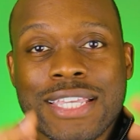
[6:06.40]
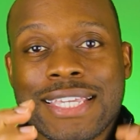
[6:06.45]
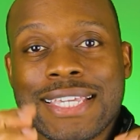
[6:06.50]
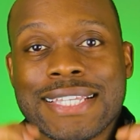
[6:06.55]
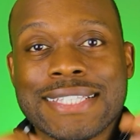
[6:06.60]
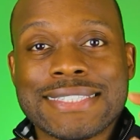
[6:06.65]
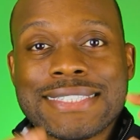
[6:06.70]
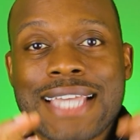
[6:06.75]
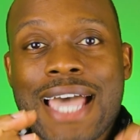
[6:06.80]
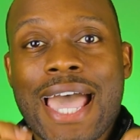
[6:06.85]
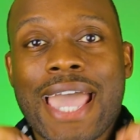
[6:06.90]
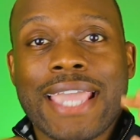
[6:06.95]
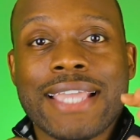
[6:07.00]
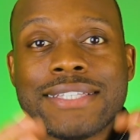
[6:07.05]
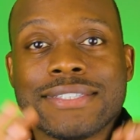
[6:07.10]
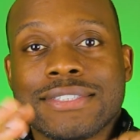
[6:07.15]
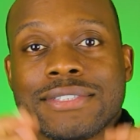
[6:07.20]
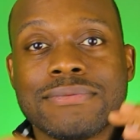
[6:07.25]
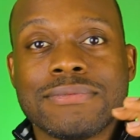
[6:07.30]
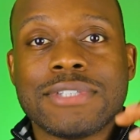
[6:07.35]
get
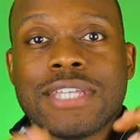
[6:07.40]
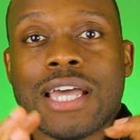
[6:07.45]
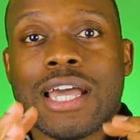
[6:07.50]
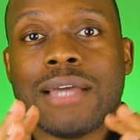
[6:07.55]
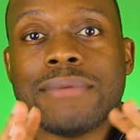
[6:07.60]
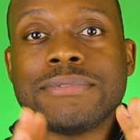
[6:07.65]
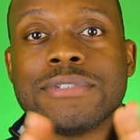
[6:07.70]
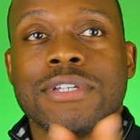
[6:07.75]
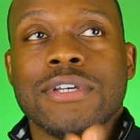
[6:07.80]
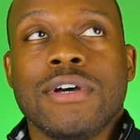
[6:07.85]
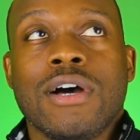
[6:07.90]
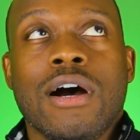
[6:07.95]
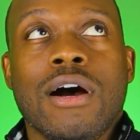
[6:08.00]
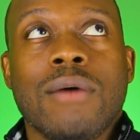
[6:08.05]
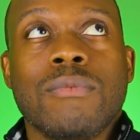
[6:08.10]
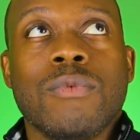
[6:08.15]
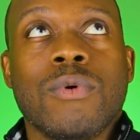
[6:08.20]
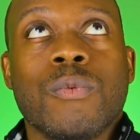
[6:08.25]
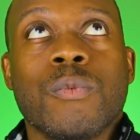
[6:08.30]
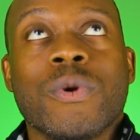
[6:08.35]
tight sometimes
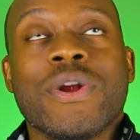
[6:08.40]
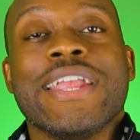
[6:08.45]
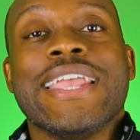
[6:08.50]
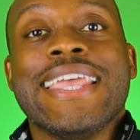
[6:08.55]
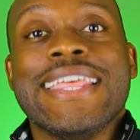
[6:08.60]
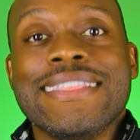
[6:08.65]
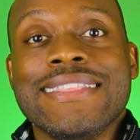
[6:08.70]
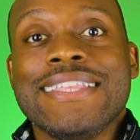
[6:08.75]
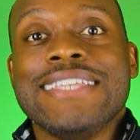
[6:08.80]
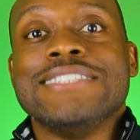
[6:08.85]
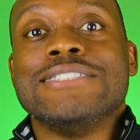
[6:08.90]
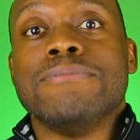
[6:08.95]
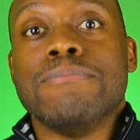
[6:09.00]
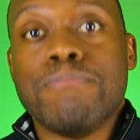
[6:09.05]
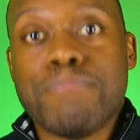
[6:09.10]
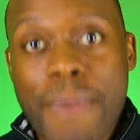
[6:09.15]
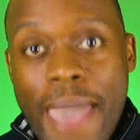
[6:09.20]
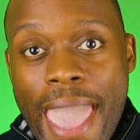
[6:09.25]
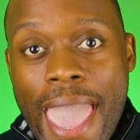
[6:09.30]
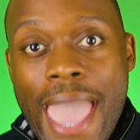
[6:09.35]
when we're in these
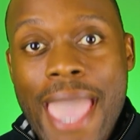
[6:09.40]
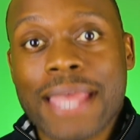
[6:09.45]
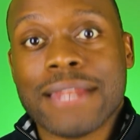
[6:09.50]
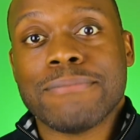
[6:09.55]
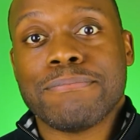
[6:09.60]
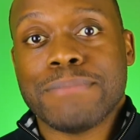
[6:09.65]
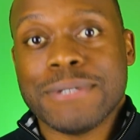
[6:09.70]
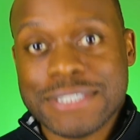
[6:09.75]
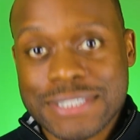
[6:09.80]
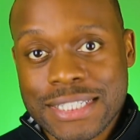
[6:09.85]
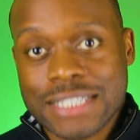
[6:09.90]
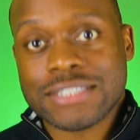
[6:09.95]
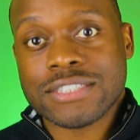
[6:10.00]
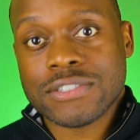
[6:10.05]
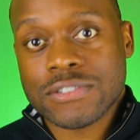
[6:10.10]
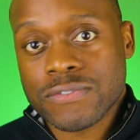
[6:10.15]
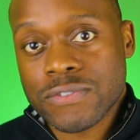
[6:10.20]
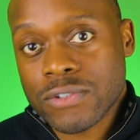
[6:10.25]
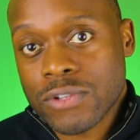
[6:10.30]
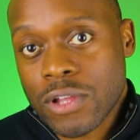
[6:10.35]
bad
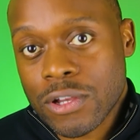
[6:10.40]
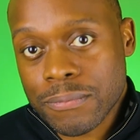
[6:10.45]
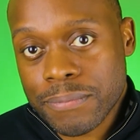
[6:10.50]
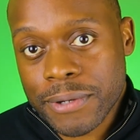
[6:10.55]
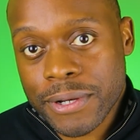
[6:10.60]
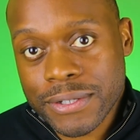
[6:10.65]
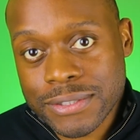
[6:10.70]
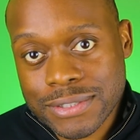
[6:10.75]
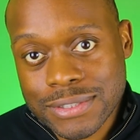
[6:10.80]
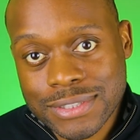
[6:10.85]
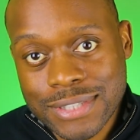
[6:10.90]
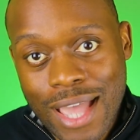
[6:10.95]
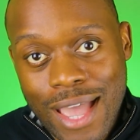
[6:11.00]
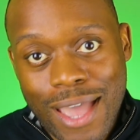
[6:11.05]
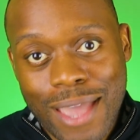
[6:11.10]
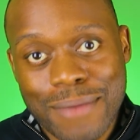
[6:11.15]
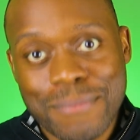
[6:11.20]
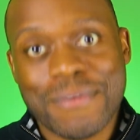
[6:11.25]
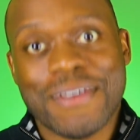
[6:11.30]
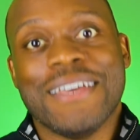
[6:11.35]
positions for long periods of
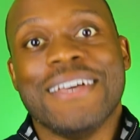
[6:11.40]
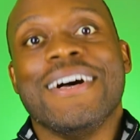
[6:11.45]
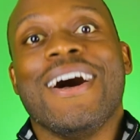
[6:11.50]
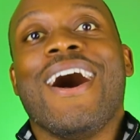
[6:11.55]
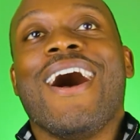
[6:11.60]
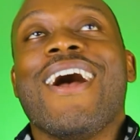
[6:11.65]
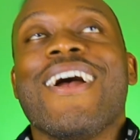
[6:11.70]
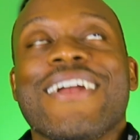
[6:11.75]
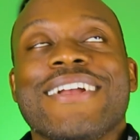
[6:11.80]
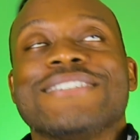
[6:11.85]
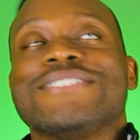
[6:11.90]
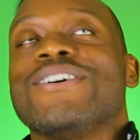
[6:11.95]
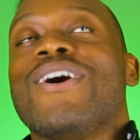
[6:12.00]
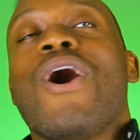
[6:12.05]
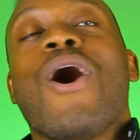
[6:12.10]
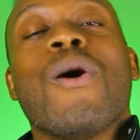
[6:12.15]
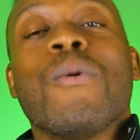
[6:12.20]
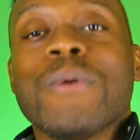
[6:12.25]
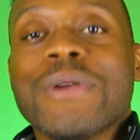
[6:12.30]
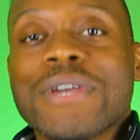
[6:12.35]
time. All right, so
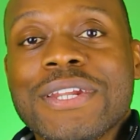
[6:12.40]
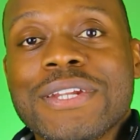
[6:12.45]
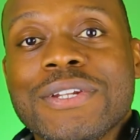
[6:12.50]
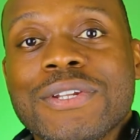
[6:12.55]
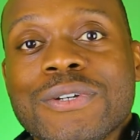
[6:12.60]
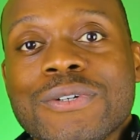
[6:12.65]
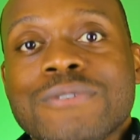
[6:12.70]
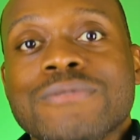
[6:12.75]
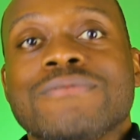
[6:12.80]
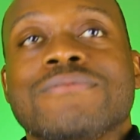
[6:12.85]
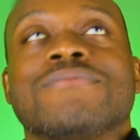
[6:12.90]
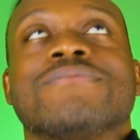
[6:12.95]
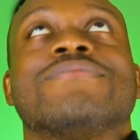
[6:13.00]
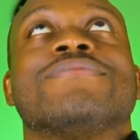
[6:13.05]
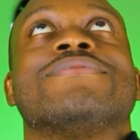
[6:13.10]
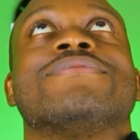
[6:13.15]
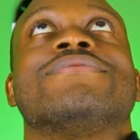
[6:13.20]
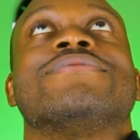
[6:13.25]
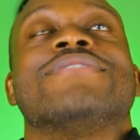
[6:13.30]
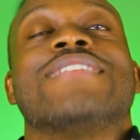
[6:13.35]
all we're gonna do
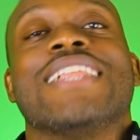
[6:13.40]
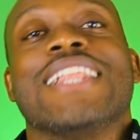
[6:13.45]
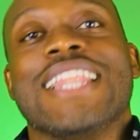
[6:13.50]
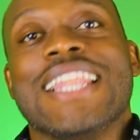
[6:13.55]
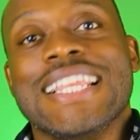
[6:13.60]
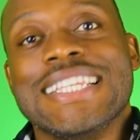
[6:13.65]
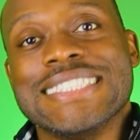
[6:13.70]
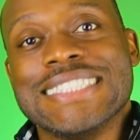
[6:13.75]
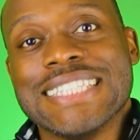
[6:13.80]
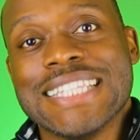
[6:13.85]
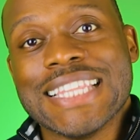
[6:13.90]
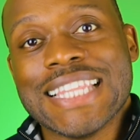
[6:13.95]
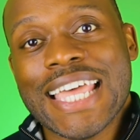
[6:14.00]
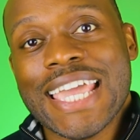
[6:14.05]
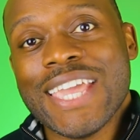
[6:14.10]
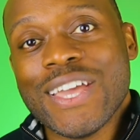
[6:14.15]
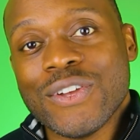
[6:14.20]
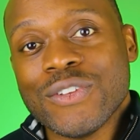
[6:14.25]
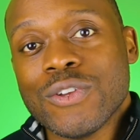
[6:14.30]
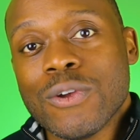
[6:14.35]
is
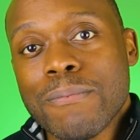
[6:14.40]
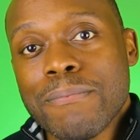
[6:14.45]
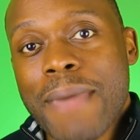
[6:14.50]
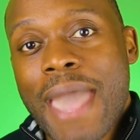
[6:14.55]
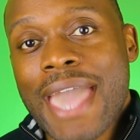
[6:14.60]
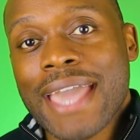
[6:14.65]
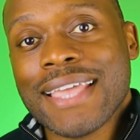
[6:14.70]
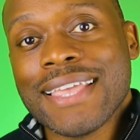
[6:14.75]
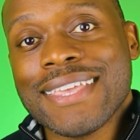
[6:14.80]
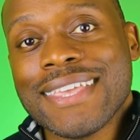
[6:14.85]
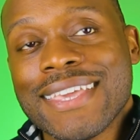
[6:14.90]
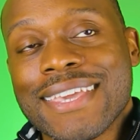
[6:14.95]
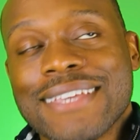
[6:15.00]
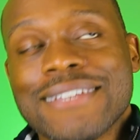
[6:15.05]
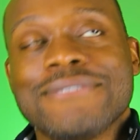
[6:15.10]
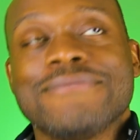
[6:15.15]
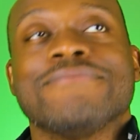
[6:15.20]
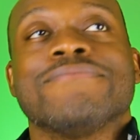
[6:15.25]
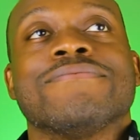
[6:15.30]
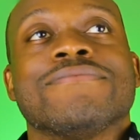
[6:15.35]
lay on your back
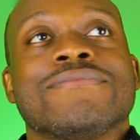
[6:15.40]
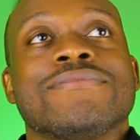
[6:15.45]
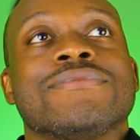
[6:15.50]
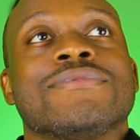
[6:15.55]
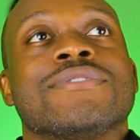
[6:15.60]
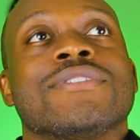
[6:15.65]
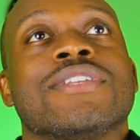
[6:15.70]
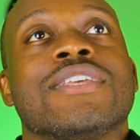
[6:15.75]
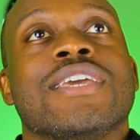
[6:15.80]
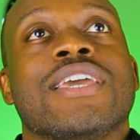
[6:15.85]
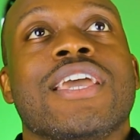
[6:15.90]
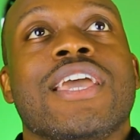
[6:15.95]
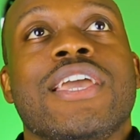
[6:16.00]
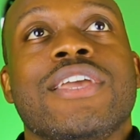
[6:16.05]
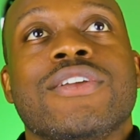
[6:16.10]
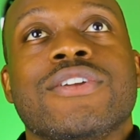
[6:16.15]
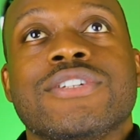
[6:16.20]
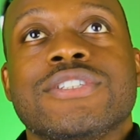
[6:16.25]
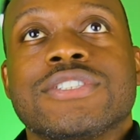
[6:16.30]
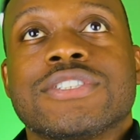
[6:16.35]
again,
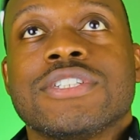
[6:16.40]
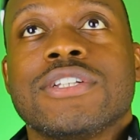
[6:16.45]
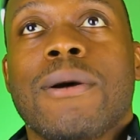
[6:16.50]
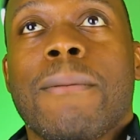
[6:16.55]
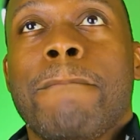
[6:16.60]
and you're just gonna